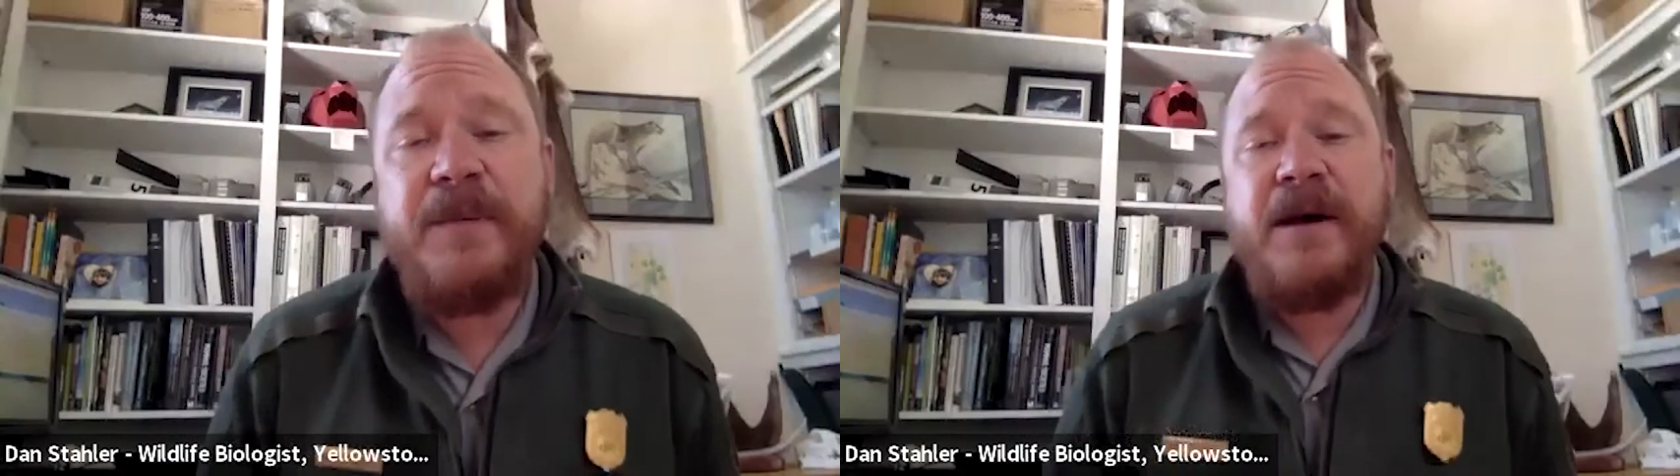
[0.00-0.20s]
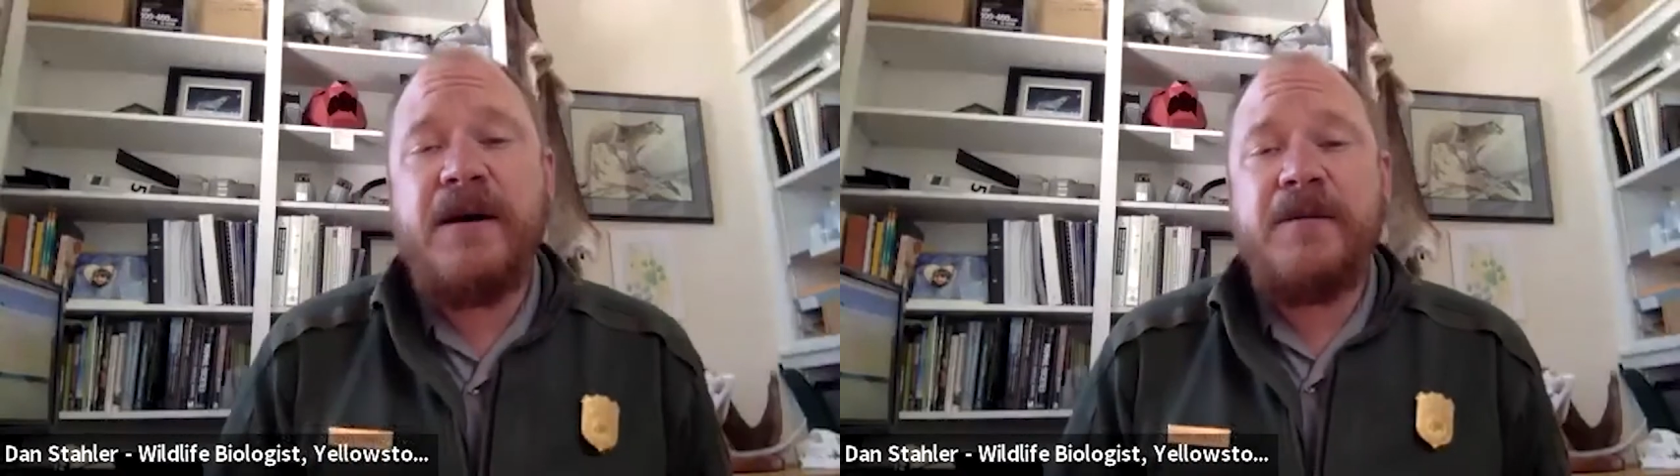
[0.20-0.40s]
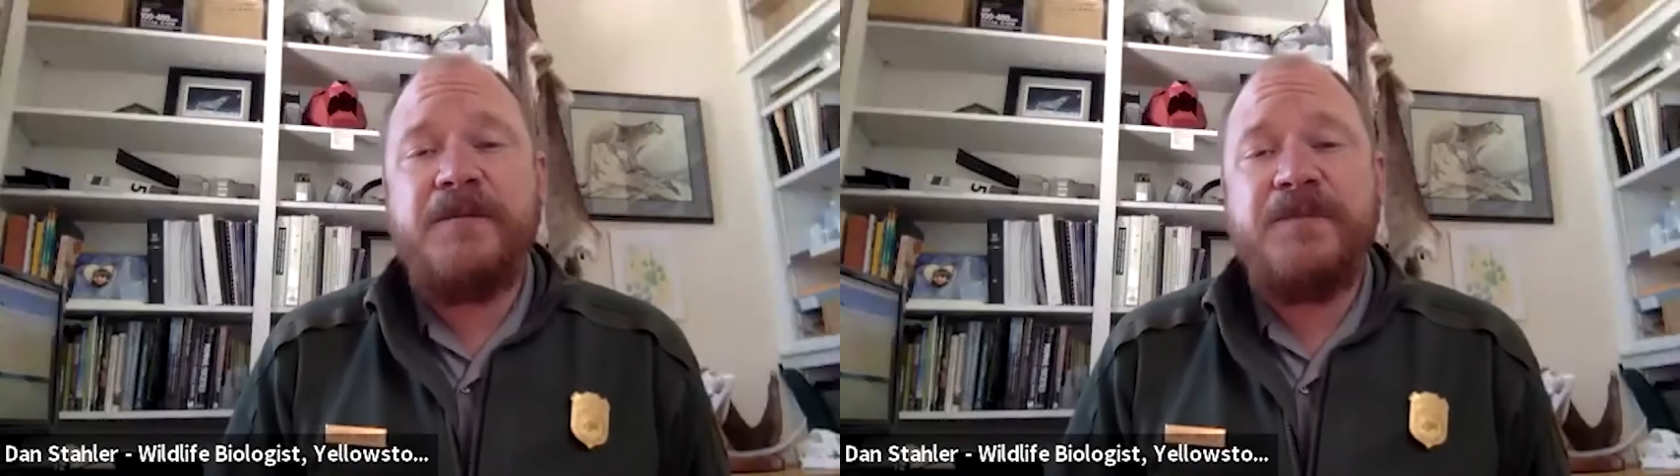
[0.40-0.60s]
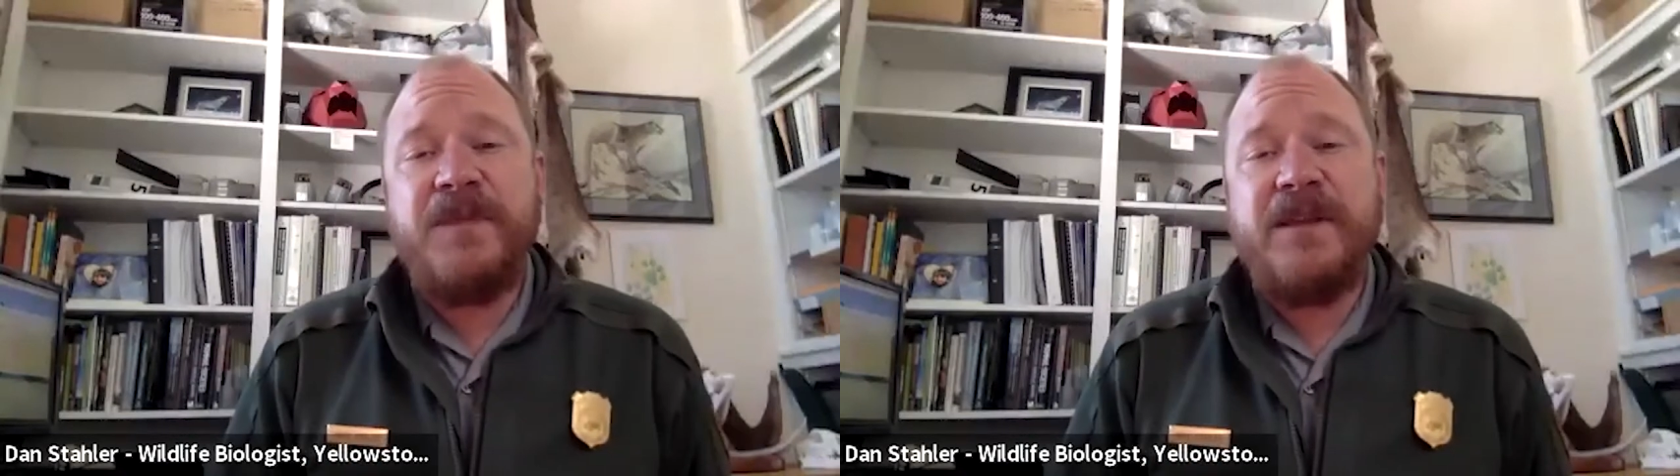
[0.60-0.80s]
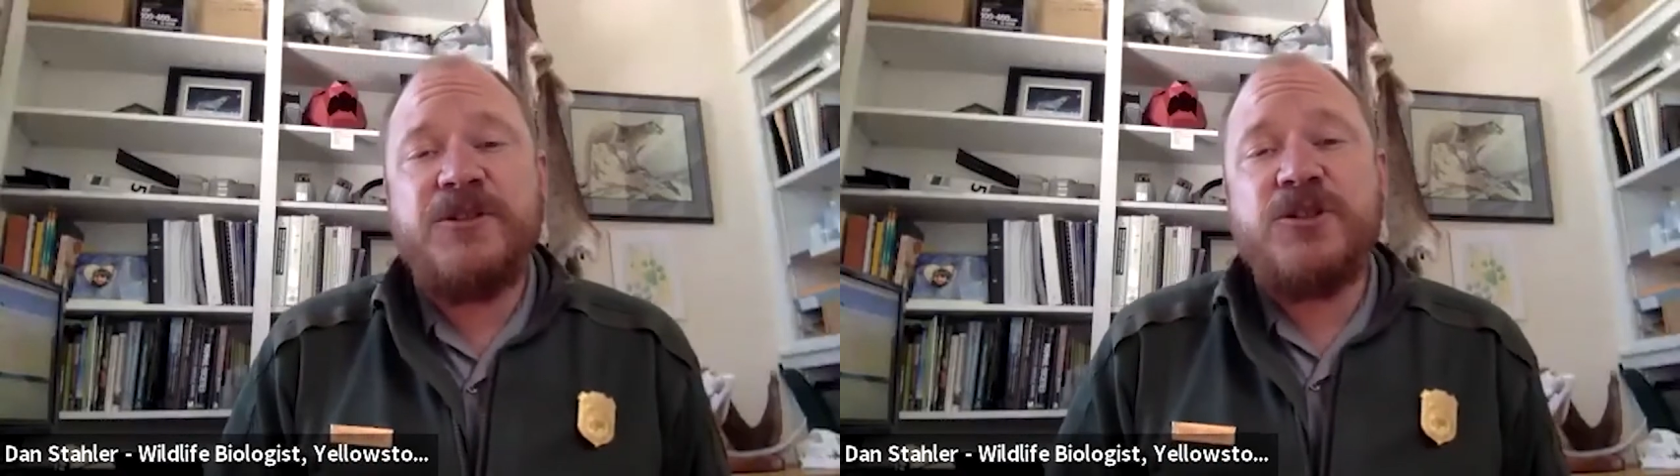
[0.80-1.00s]

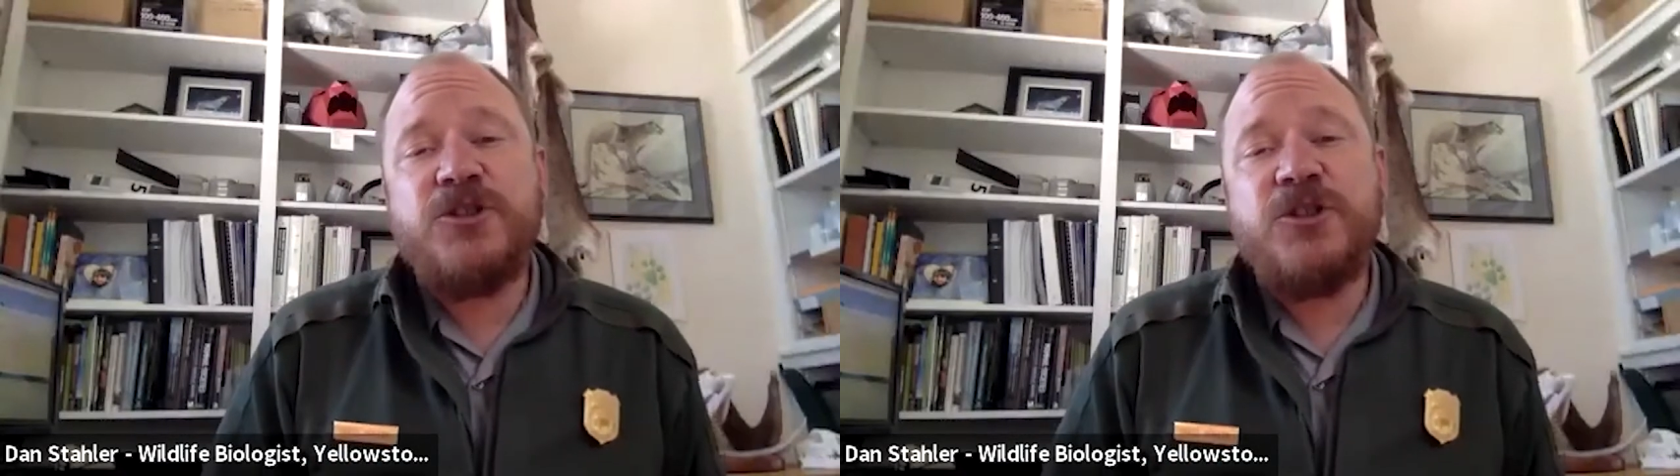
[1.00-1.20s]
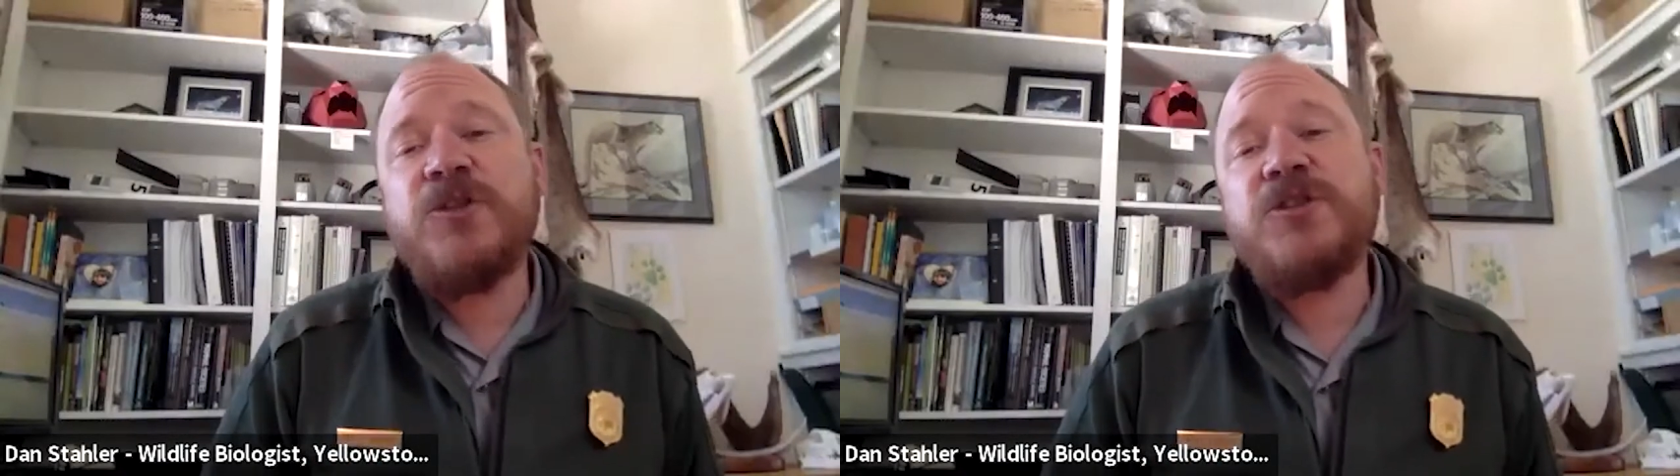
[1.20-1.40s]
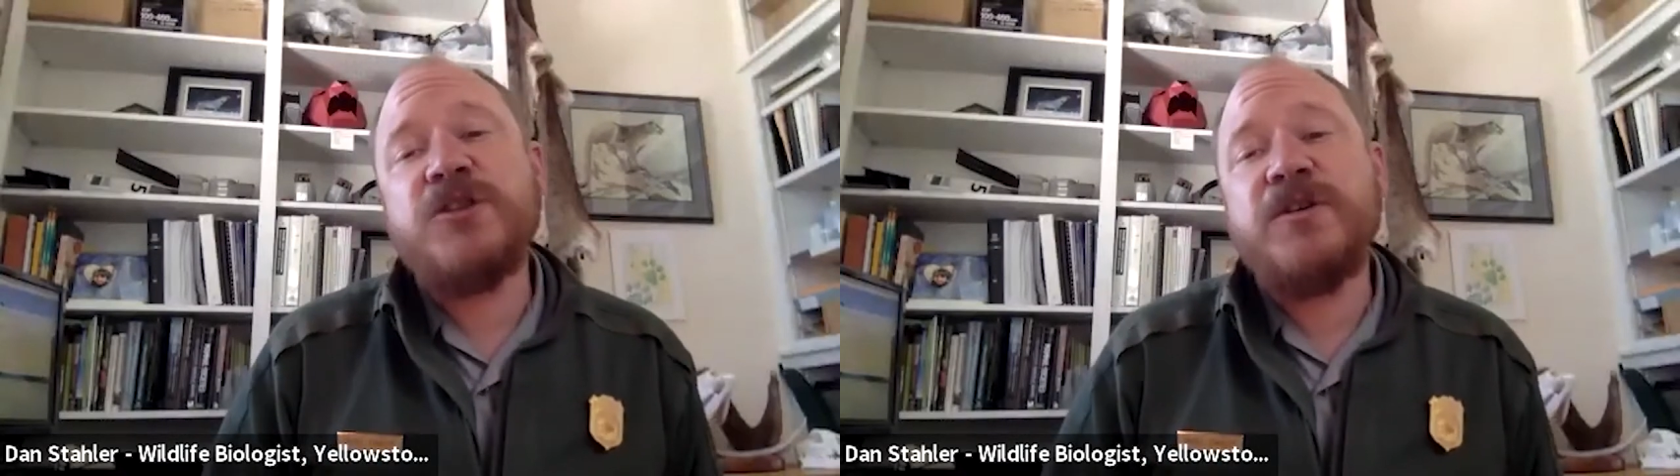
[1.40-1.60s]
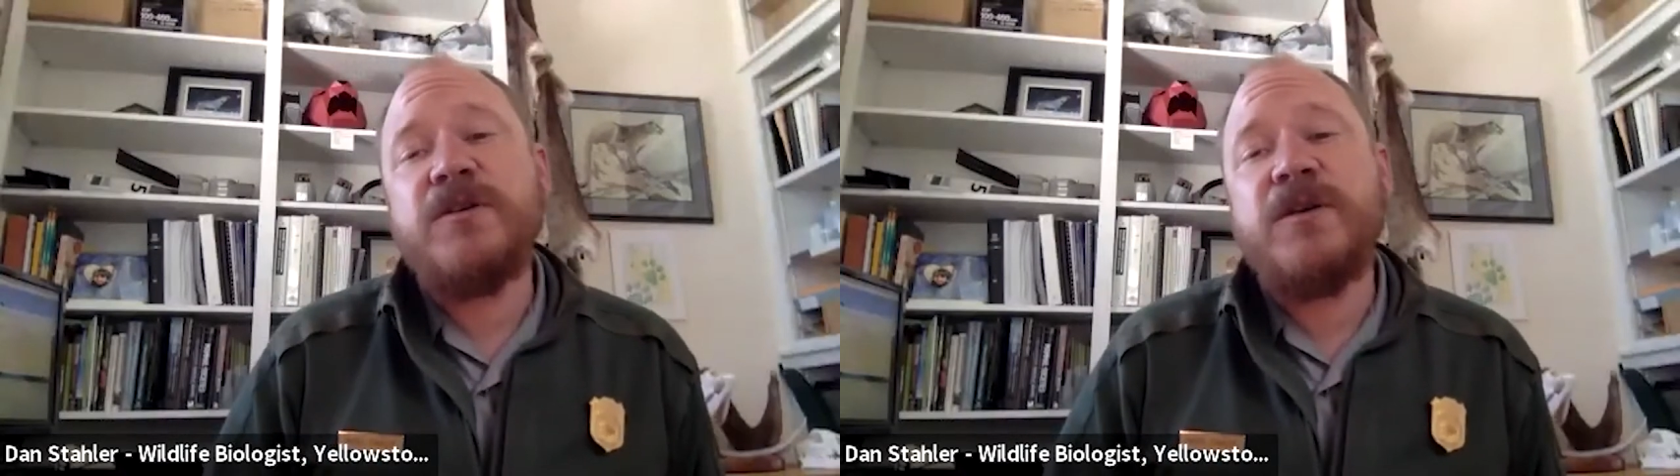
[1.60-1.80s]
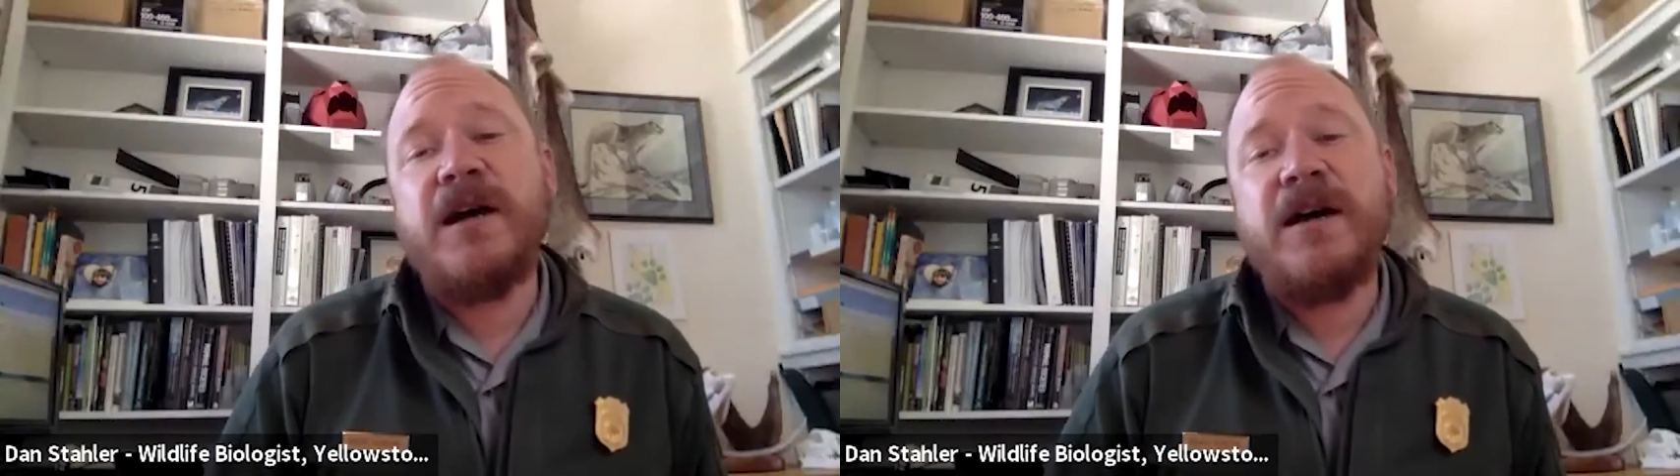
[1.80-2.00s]
it just shows
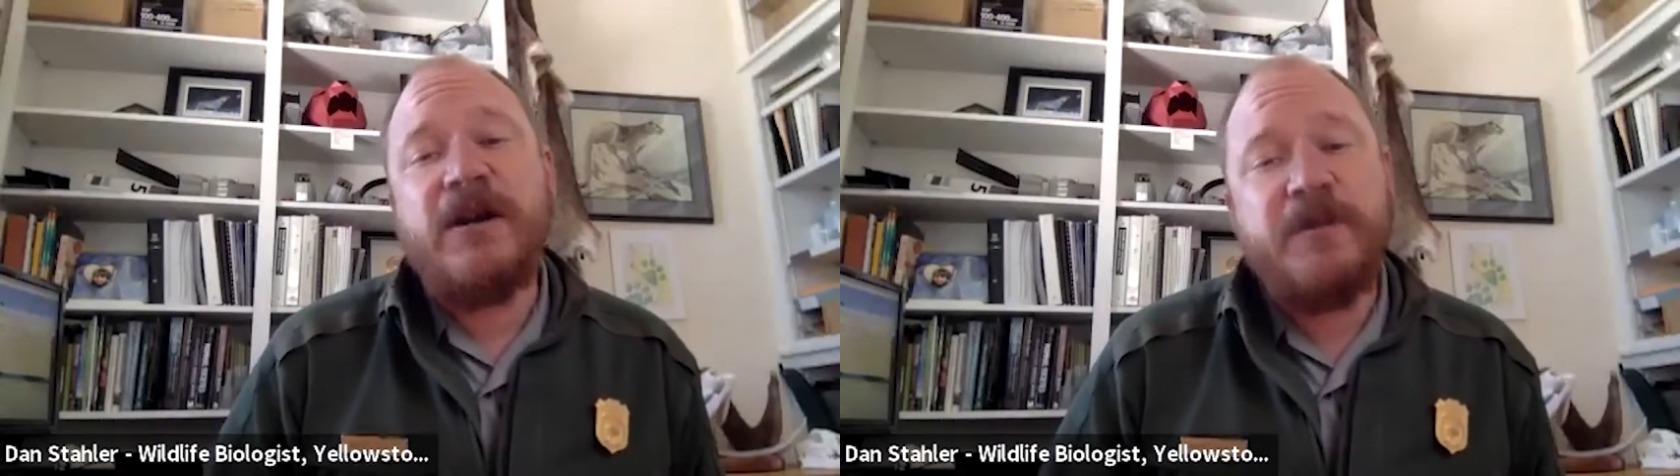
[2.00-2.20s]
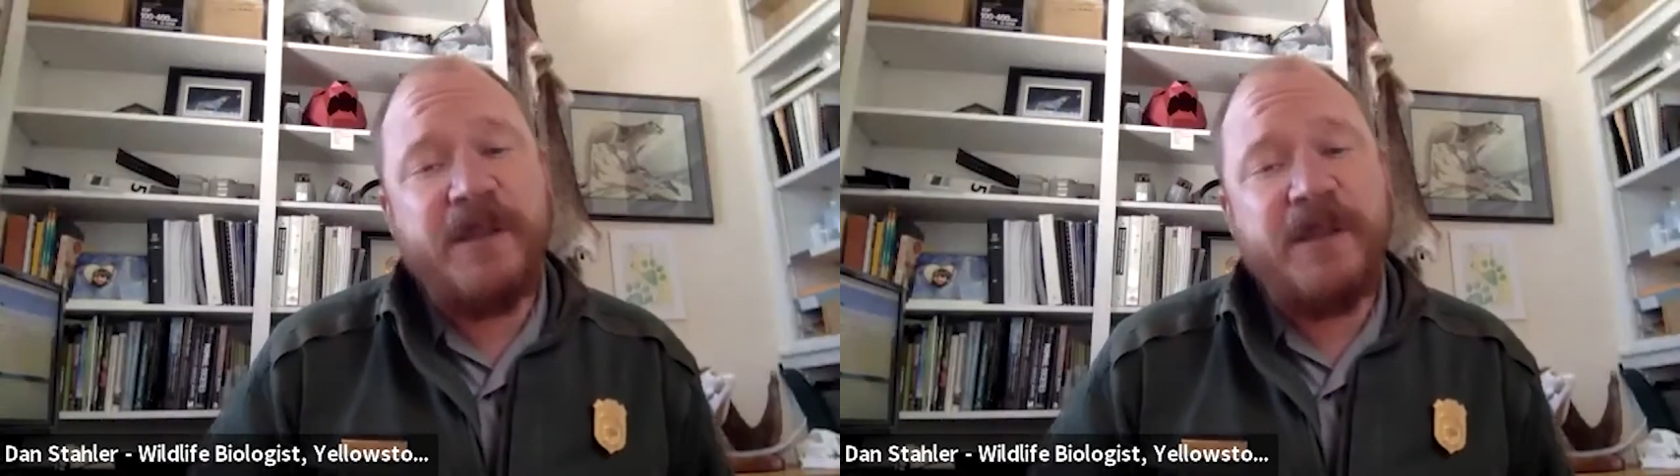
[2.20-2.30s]
you our